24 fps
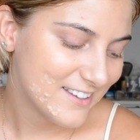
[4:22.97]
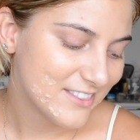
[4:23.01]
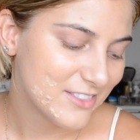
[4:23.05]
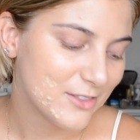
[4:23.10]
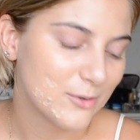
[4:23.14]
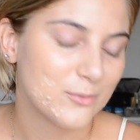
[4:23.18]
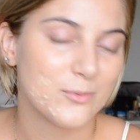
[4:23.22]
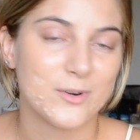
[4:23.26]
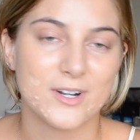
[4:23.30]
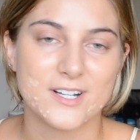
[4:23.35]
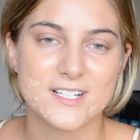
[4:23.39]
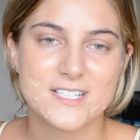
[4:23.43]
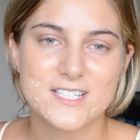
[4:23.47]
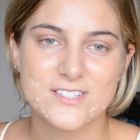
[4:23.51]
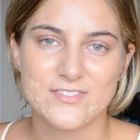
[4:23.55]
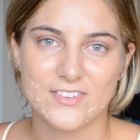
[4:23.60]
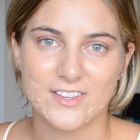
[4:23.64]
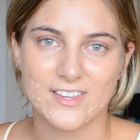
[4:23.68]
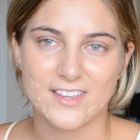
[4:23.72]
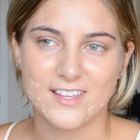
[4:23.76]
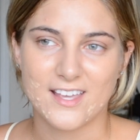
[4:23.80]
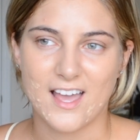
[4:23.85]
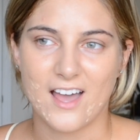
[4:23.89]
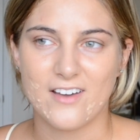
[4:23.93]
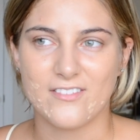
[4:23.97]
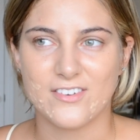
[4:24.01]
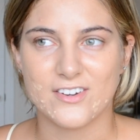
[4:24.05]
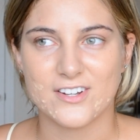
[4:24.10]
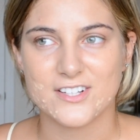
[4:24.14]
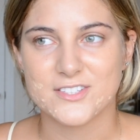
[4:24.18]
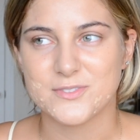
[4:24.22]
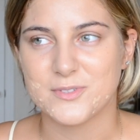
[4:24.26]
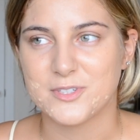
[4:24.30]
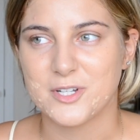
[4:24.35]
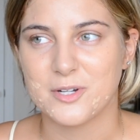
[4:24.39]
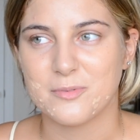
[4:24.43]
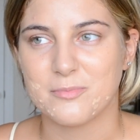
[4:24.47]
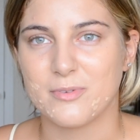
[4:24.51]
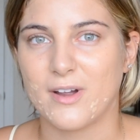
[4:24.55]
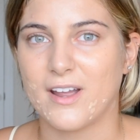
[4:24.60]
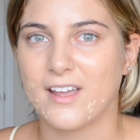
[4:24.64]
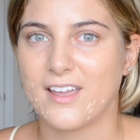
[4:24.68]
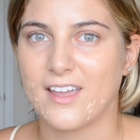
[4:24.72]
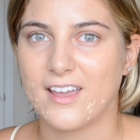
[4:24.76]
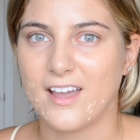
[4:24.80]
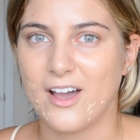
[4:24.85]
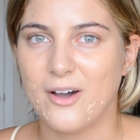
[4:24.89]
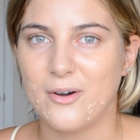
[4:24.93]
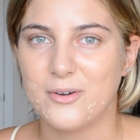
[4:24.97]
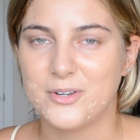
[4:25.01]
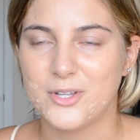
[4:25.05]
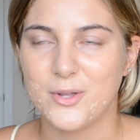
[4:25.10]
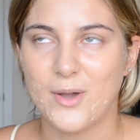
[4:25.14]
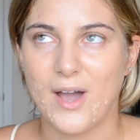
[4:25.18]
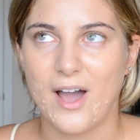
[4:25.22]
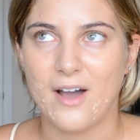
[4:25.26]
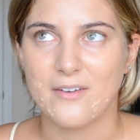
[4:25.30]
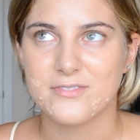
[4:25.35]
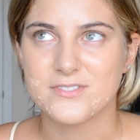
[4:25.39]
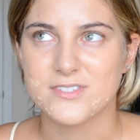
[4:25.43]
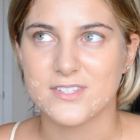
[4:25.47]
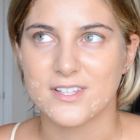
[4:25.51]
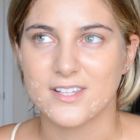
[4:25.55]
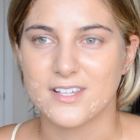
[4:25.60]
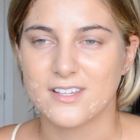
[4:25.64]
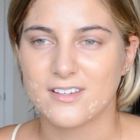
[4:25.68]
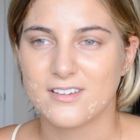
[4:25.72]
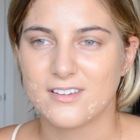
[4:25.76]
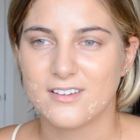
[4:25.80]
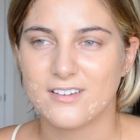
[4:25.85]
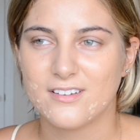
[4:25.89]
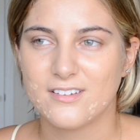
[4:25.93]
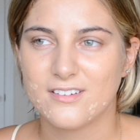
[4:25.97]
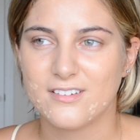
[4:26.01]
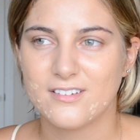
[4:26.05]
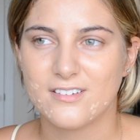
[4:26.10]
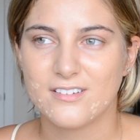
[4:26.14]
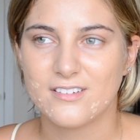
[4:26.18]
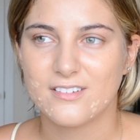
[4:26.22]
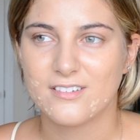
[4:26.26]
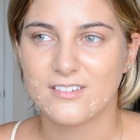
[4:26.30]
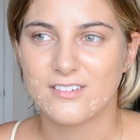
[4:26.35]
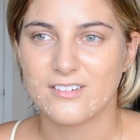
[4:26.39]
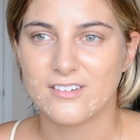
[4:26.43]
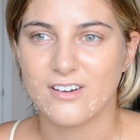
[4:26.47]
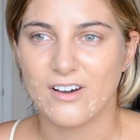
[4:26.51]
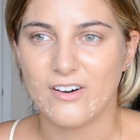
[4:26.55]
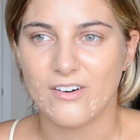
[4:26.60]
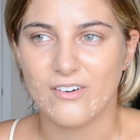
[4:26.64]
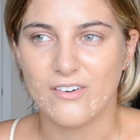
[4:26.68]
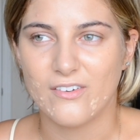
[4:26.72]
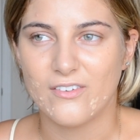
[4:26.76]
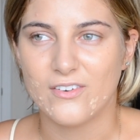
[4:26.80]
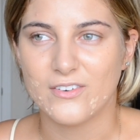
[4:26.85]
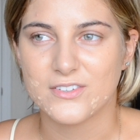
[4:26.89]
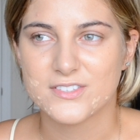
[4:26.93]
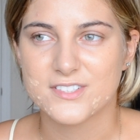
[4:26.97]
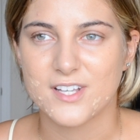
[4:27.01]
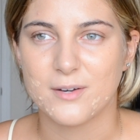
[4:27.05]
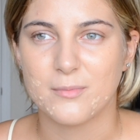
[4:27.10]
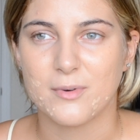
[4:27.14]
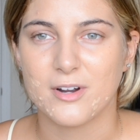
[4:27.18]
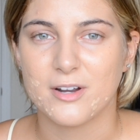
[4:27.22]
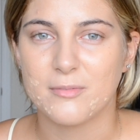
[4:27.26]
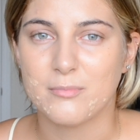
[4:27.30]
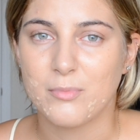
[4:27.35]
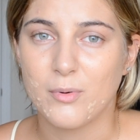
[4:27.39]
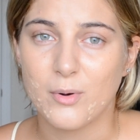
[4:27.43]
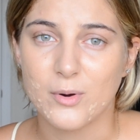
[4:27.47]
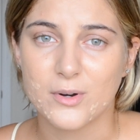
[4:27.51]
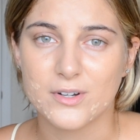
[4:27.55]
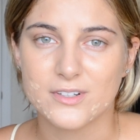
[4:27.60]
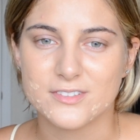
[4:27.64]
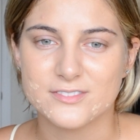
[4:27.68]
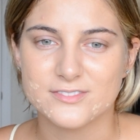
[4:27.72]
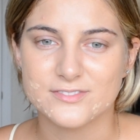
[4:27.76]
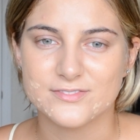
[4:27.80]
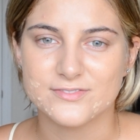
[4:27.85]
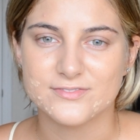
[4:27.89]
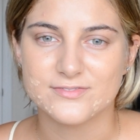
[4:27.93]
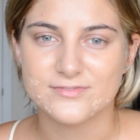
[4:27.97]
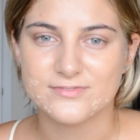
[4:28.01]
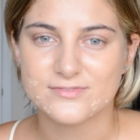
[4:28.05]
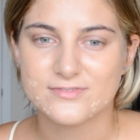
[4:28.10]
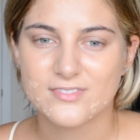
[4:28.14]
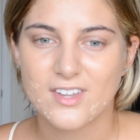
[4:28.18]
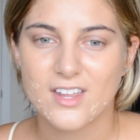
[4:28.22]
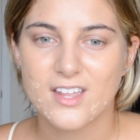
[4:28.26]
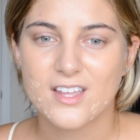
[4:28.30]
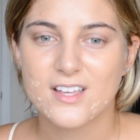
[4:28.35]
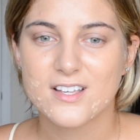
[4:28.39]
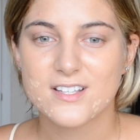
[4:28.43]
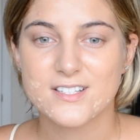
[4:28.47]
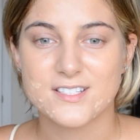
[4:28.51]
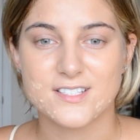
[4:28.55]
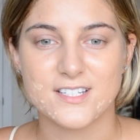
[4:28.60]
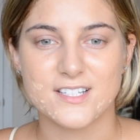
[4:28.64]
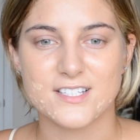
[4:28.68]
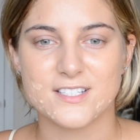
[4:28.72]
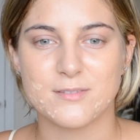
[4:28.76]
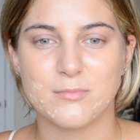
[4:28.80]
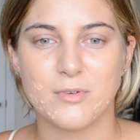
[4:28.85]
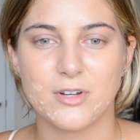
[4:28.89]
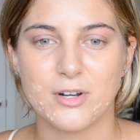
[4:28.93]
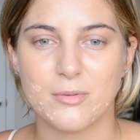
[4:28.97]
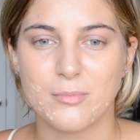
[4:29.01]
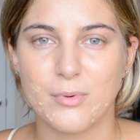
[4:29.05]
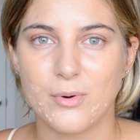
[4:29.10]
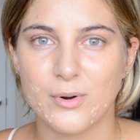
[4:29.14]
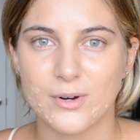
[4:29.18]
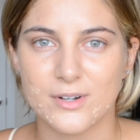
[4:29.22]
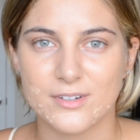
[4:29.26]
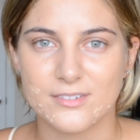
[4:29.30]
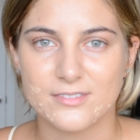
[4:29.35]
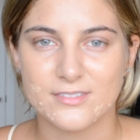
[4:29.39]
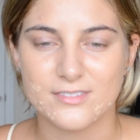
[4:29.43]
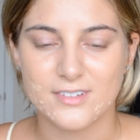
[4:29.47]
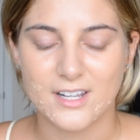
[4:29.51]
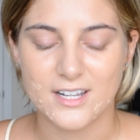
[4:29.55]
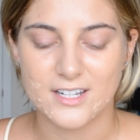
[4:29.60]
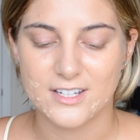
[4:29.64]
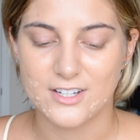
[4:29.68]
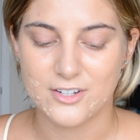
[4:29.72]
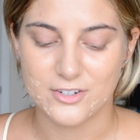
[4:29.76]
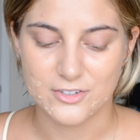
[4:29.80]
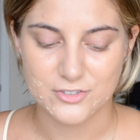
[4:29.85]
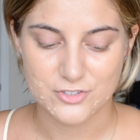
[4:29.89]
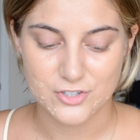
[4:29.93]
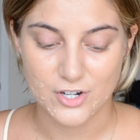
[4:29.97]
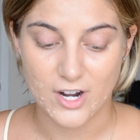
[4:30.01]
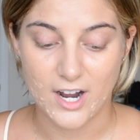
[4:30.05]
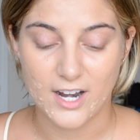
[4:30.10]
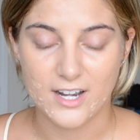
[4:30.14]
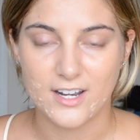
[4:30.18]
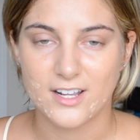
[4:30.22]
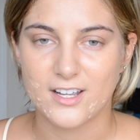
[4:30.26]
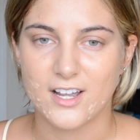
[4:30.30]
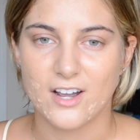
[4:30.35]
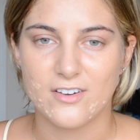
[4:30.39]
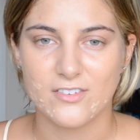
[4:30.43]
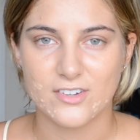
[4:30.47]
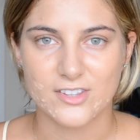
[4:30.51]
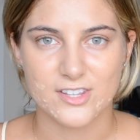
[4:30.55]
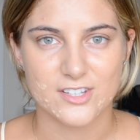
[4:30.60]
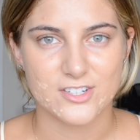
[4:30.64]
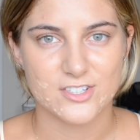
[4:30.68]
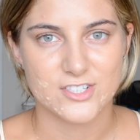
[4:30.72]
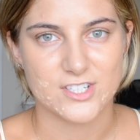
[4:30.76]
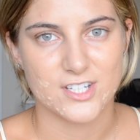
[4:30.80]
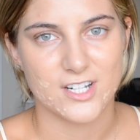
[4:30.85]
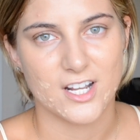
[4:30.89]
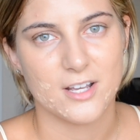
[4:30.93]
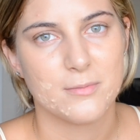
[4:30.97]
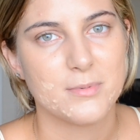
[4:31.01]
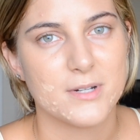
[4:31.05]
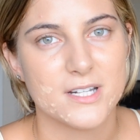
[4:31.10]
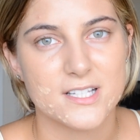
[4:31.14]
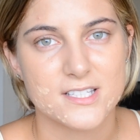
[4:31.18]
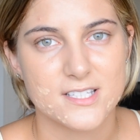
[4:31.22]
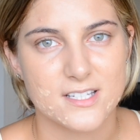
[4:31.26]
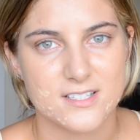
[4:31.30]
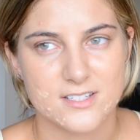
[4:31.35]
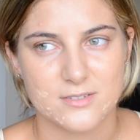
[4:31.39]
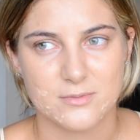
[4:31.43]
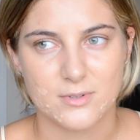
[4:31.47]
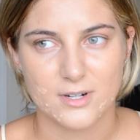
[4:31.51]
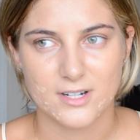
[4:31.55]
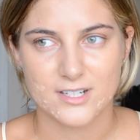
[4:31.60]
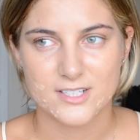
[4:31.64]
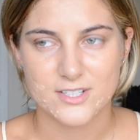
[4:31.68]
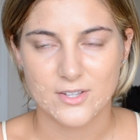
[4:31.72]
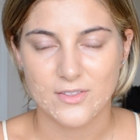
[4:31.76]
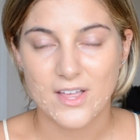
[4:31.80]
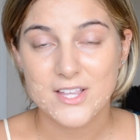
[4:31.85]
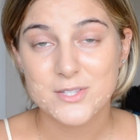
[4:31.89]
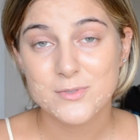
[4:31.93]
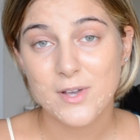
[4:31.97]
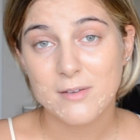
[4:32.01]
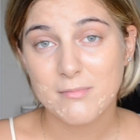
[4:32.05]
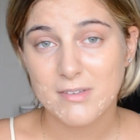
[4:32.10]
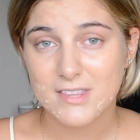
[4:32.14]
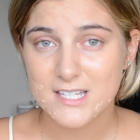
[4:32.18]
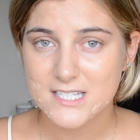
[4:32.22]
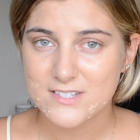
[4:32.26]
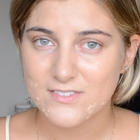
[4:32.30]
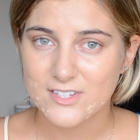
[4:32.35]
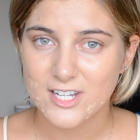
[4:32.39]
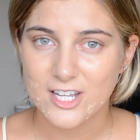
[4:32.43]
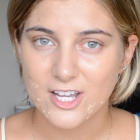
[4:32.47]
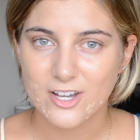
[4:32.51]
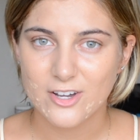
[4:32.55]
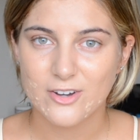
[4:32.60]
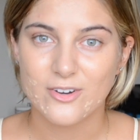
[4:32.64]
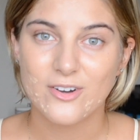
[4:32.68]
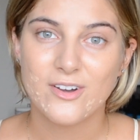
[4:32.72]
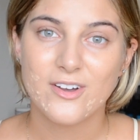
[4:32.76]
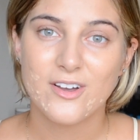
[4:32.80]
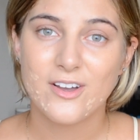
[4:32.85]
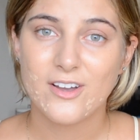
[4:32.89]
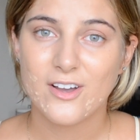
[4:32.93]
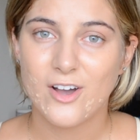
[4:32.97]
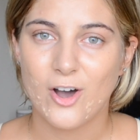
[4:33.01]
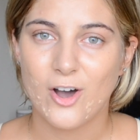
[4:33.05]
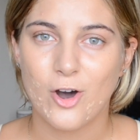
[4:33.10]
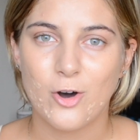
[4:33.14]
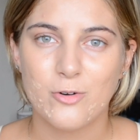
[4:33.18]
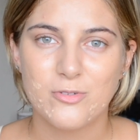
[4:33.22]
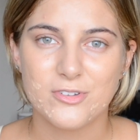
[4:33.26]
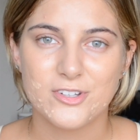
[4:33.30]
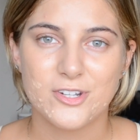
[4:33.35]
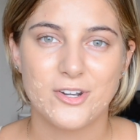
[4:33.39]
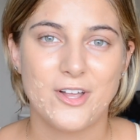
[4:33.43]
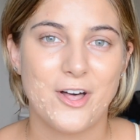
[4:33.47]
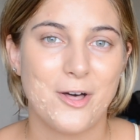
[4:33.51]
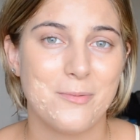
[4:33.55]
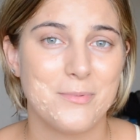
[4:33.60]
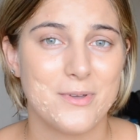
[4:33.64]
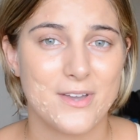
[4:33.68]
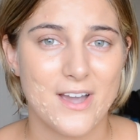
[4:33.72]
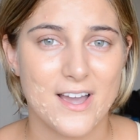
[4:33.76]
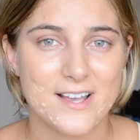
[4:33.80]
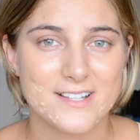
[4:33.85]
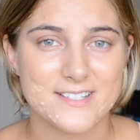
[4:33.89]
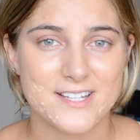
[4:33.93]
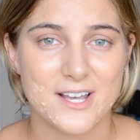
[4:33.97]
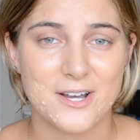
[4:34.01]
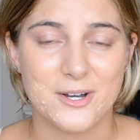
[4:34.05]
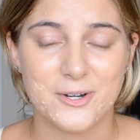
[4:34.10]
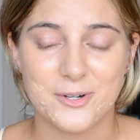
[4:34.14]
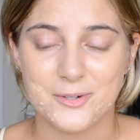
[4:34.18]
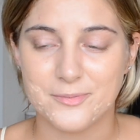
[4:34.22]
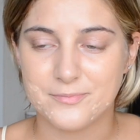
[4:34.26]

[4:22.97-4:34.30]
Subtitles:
The worst feeling ever is when you're breaking out and you have to like go somewhere important, see someone important, and you're trying to cover this shit up and it doesn't work. So that's why I made this video. Hopefully it'll help you guys out.